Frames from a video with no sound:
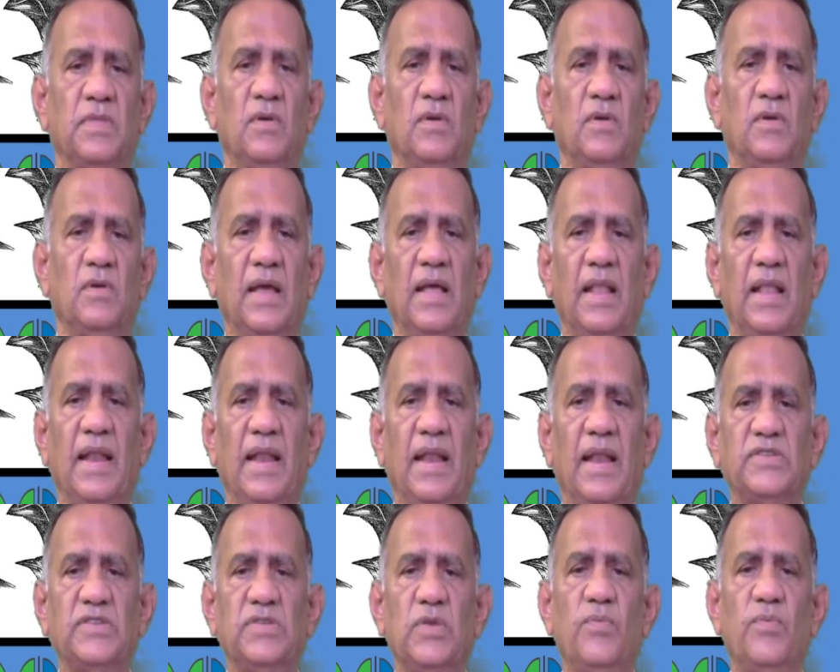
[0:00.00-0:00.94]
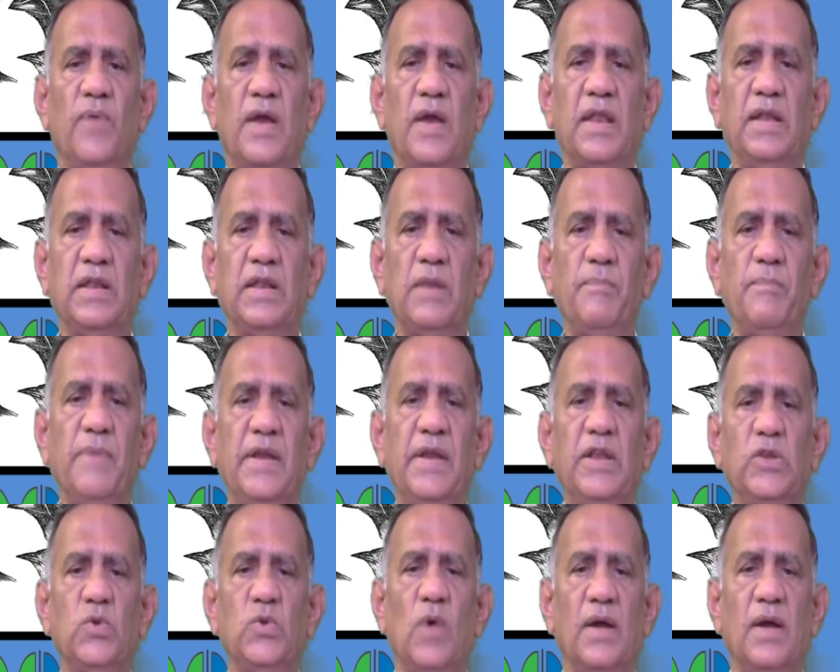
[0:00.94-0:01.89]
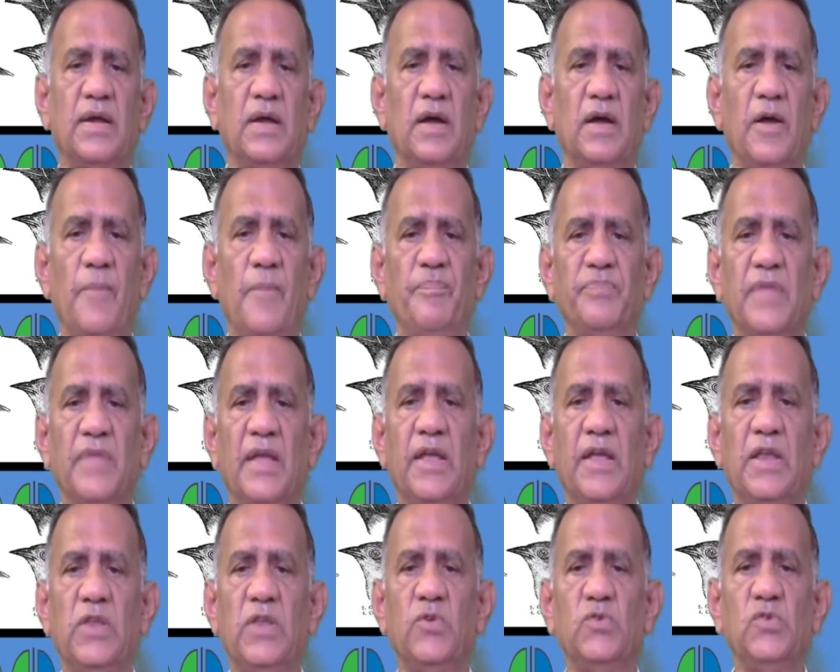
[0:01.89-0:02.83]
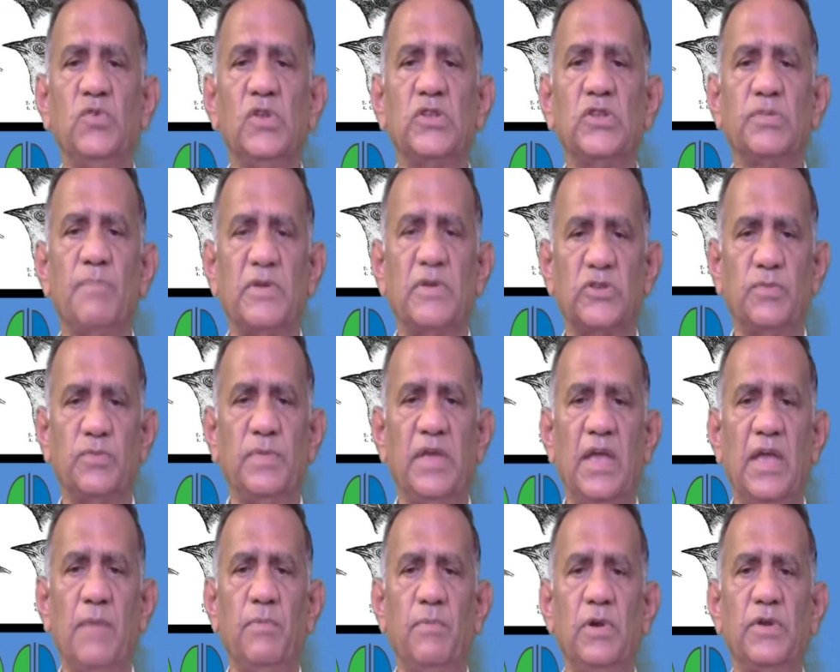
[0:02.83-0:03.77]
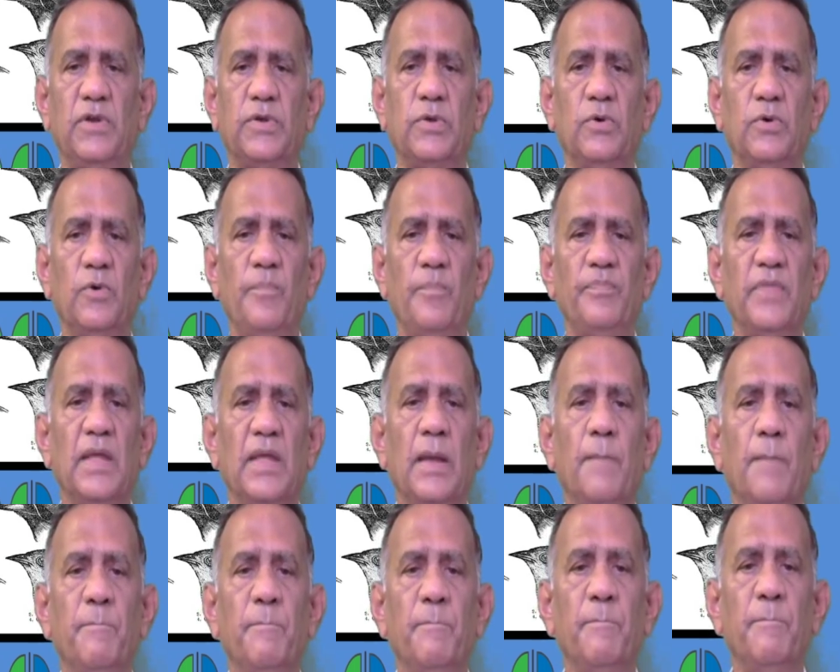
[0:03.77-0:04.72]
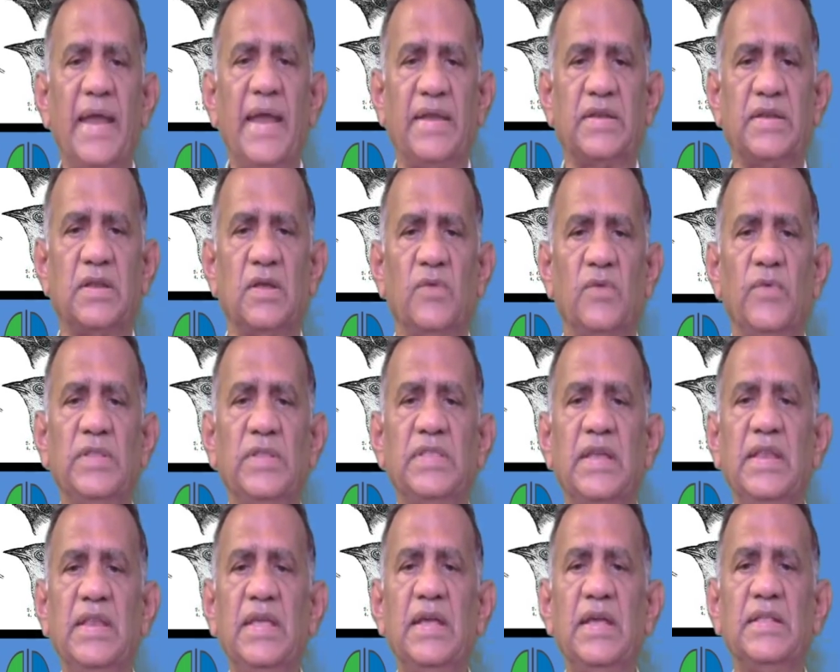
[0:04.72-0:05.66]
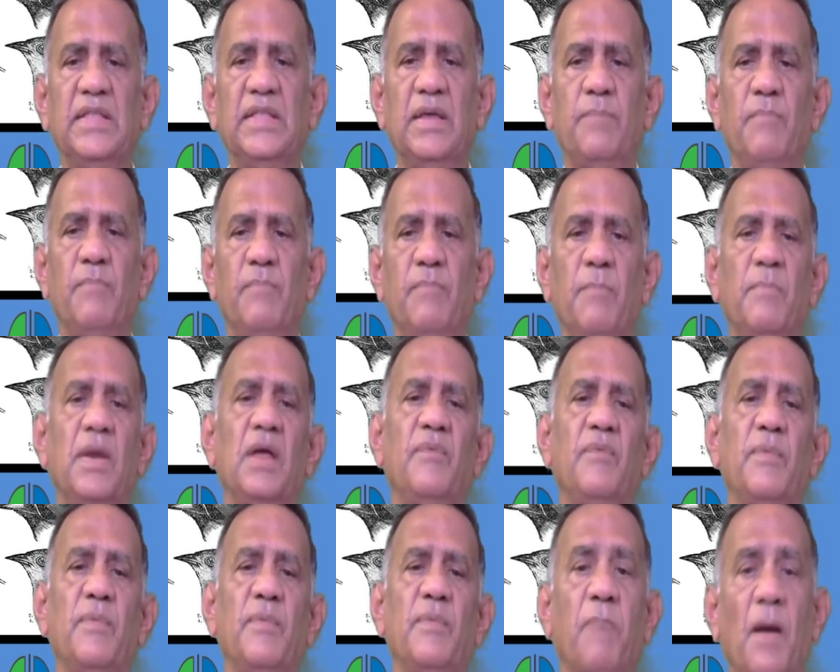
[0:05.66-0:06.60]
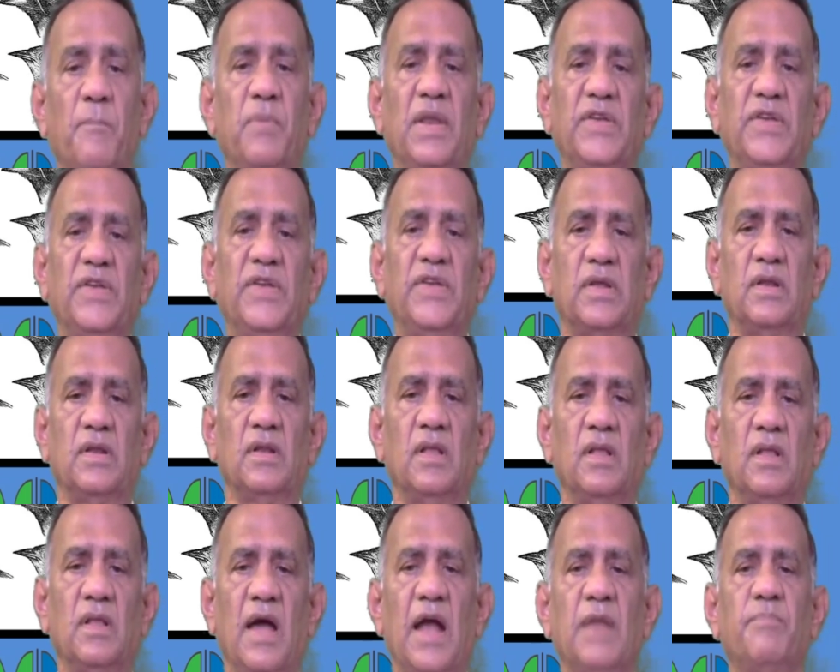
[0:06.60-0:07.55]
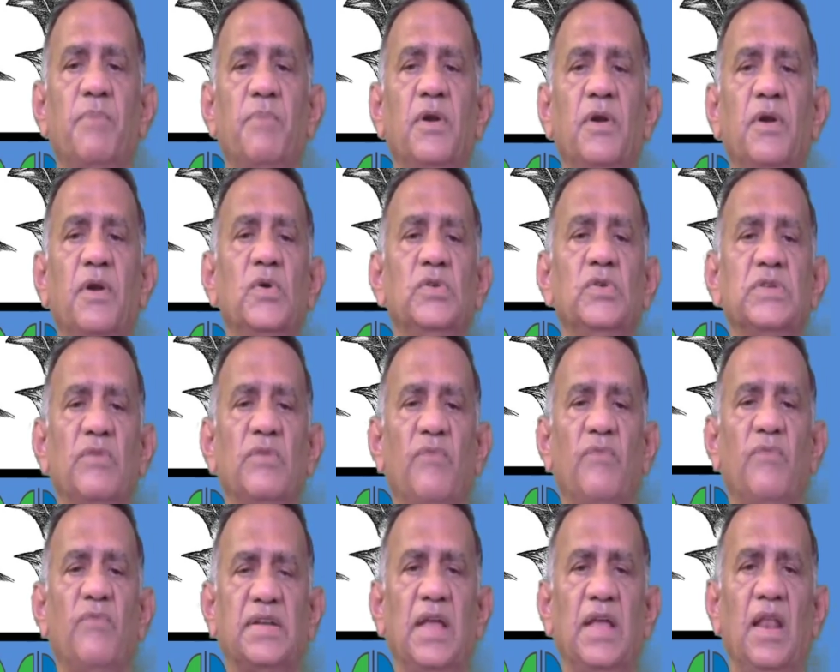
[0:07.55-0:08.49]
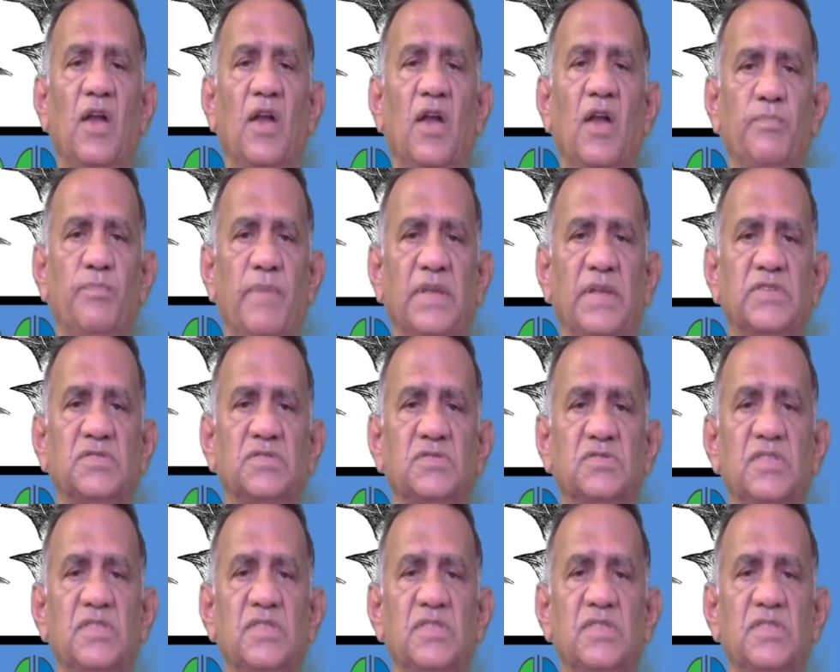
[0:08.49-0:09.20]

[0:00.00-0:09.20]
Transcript: Okay, let us see, for interbreeding to occur, individuals must be able to mate with any other member of the population and produce a fertile offspring.